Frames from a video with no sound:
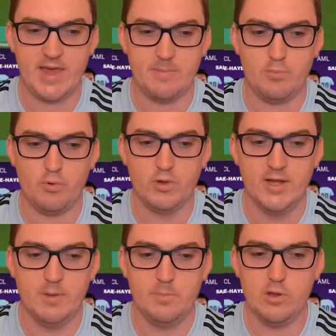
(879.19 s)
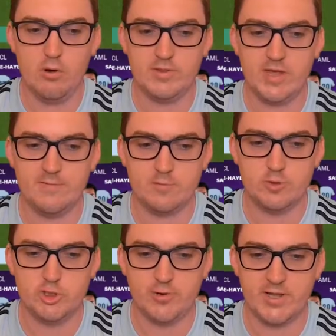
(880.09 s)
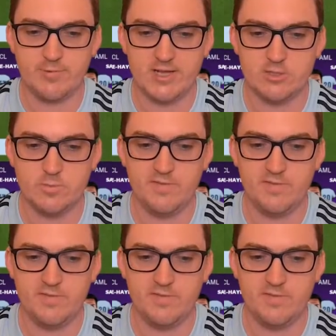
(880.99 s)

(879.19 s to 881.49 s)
That ball blocked there from Johnny Russell,